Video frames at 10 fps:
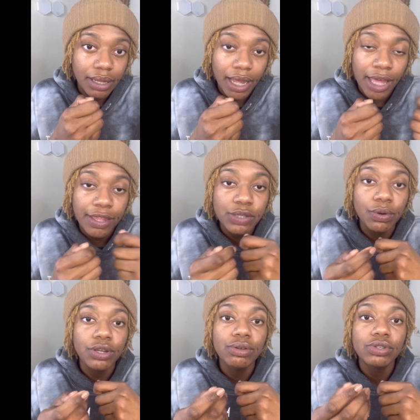And that's
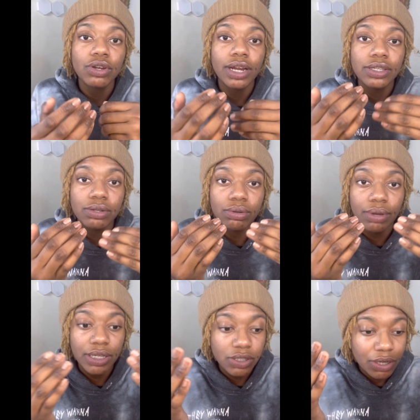where you start to,
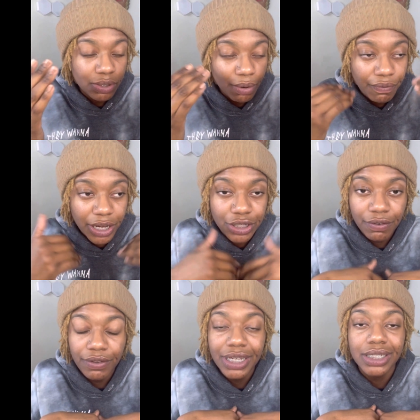it starts to affect your
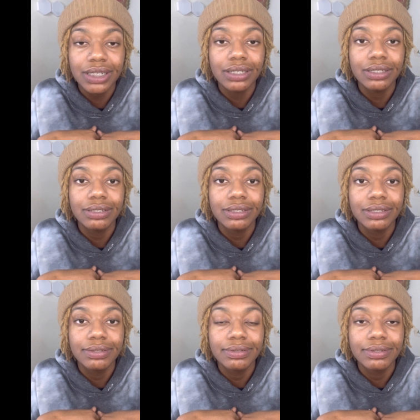vision,
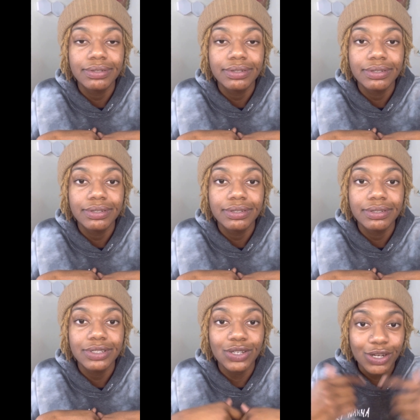
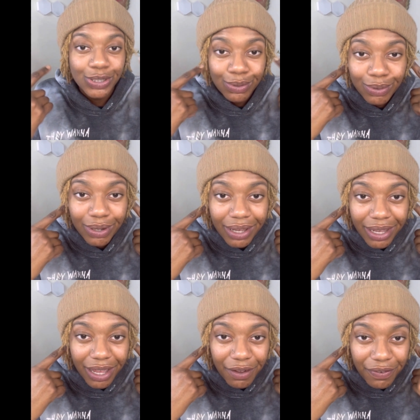starts to
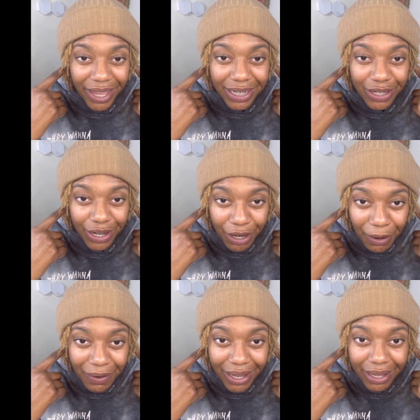affect your
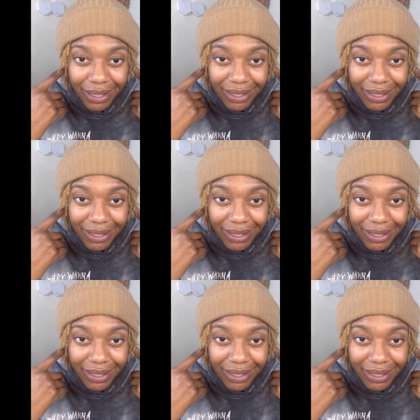hearing.